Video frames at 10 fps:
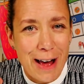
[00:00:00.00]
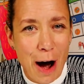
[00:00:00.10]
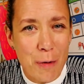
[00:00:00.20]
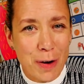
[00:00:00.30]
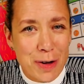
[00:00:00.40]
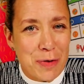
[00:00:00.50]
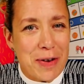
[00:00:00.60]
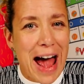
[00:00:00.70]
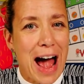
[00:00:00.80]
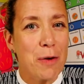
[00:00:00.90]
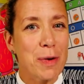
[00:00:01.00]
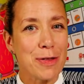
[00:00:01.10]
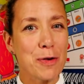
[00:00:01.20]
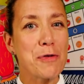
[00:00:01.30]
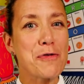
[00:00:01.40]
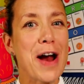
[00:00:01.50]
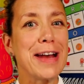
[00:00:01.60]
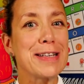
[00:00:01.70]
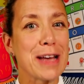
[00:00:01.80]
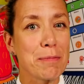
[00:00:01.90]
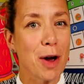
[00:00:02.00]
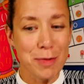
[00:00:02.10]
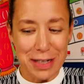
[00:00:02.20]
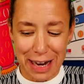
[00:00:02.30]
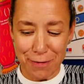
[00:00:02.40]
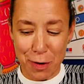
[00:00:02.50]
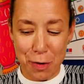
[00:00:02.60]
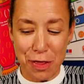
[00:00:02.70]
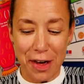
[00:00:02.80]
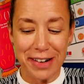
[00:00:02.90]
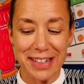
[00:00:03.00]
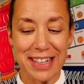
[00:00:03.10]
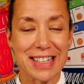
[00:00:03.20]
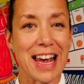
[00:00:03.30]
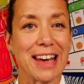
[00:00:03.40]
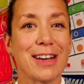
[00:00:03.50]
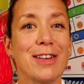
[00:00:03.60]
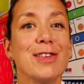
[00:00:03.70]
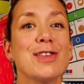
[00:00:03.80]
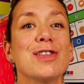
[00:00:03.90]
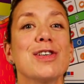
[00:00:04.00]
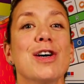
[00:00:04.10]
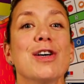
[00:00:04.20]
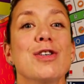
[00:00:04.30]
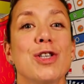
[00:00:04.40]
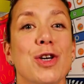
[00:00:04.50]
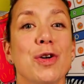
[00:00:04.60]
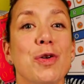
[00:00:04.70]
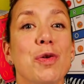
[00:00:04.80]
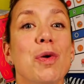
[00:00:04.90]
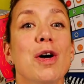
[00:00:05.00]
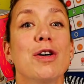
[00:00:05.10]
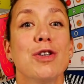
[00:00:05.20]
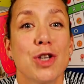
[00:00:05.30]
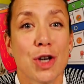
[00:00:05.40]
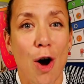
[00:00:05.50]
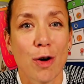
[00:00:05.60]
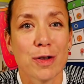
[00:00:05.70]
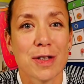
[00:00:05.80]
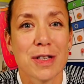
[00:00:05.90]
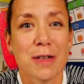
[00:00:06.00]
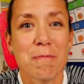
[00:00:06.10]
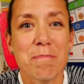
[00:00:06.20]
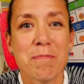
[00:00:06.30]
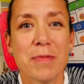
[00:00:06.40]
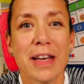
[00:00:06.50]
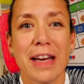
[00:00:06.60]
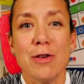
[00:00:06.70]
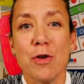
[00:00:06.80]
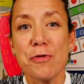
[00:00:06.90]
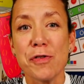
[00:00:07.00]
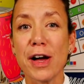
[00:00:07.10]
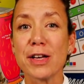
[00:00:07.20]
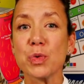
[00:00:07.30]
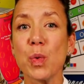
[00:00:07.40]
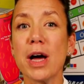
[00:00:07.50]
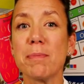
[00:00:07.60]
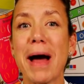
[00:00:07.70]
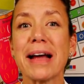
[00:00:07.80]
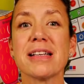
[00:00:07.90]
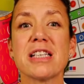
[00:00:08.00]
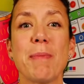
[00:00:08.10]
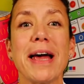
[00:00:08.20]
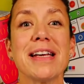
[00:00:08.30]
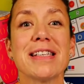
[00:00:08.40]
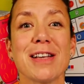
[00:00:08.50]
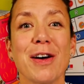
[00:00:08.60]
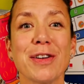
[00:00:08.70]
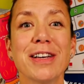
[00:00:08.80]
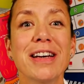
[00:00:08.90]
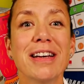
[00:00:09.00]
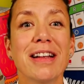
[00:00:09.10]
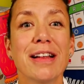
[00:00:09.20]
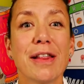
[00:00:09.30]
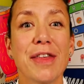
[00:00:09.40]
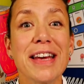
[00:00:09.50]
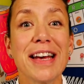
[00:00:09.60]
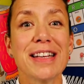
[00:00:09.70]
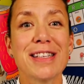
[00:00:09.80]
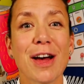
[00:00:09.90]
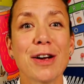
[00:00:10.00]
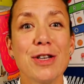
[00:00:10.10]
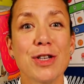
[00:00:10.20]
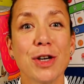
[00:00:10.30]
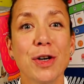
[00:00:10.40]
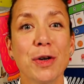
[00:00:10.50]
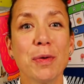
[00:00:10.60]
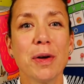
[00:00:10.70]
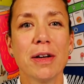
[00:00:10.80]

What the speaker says: I want you now with your friends, I'm going to give you 30 seconds to chat. In your first word bank space on Thinking Side 2,